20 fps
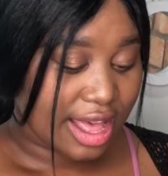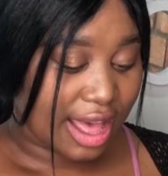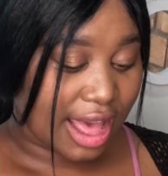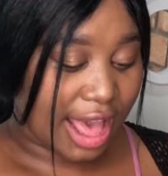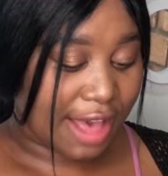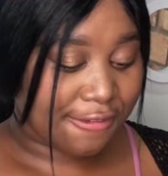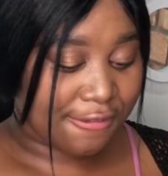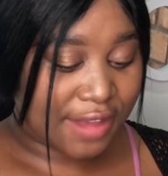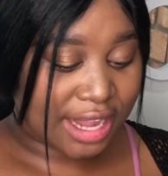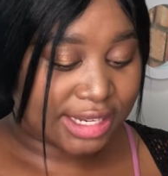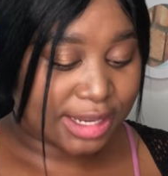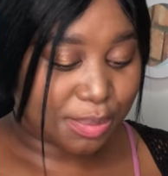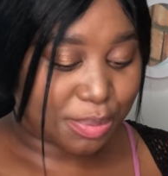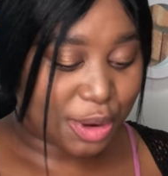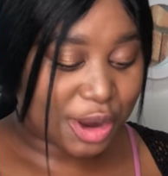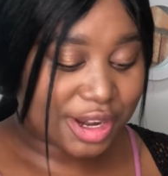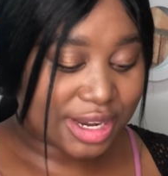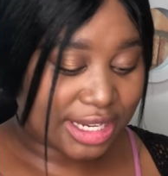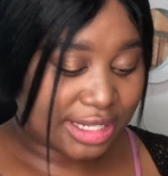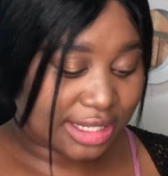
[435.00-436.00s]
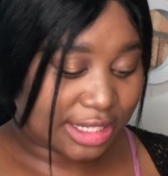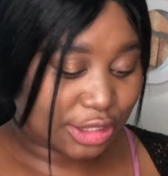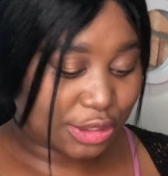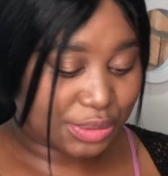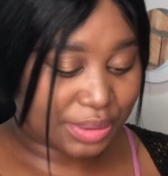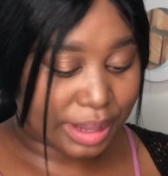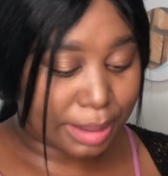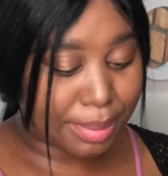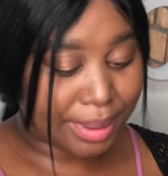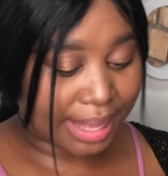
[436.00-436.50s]
I faked a pregnancy
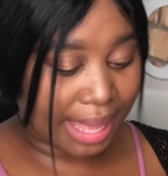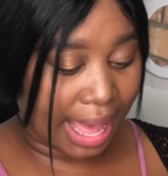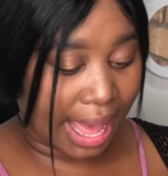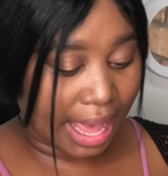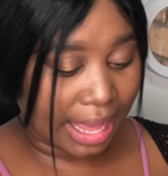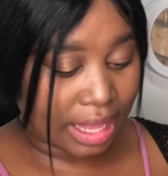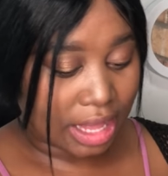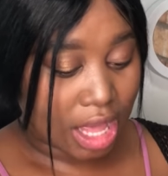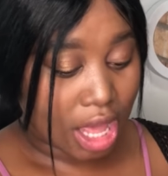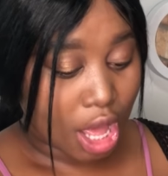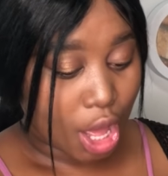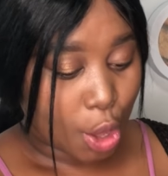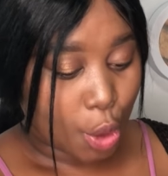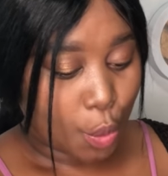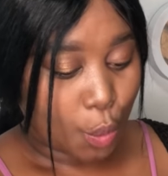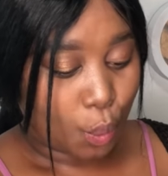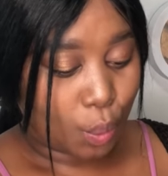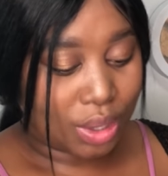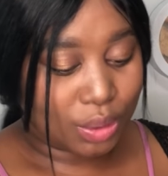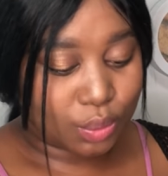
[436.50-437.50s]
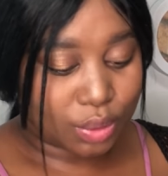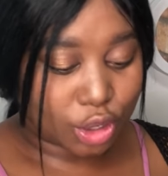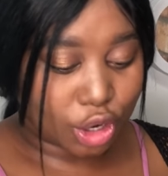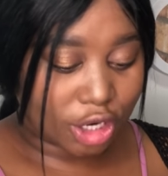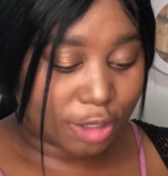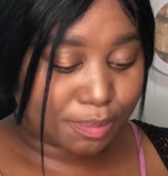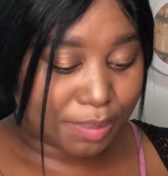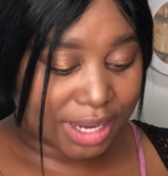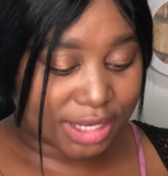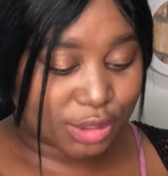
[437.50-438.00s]
to keep a guy. When we
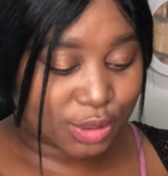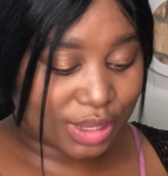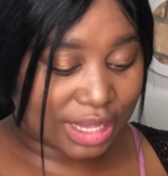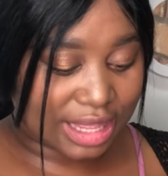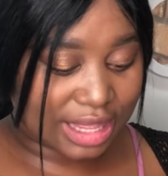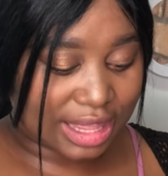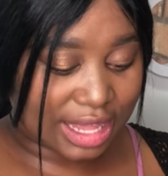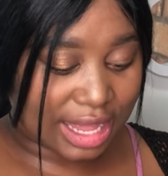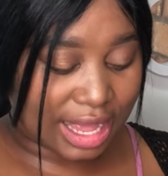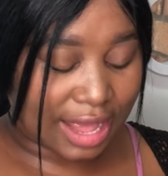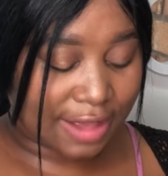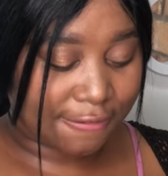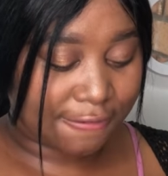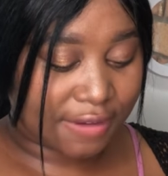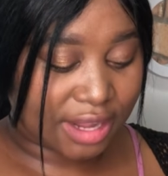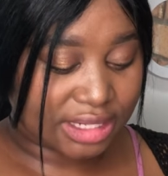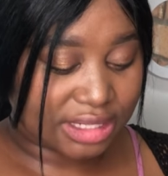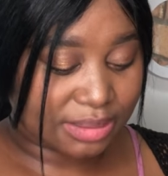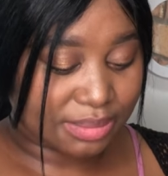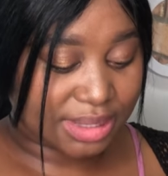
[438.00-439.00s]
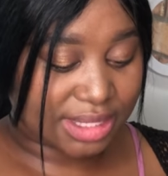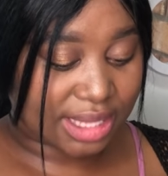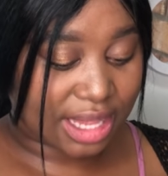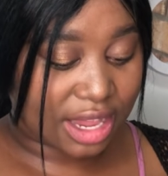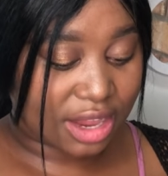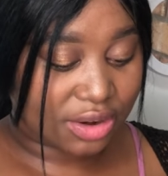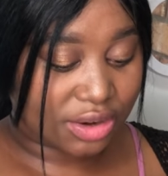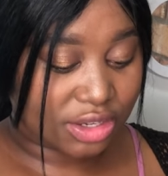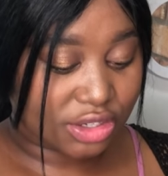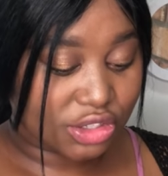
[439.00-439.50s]
got back together, I faked a
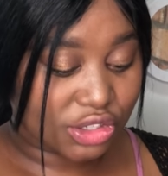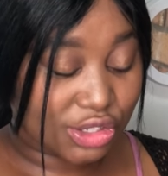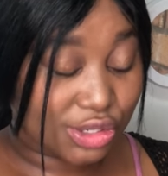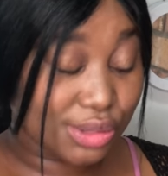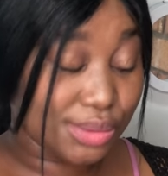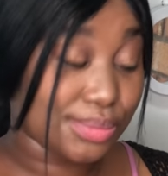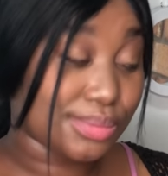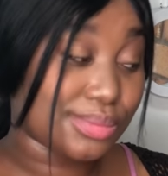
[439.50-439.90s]
miscarriage.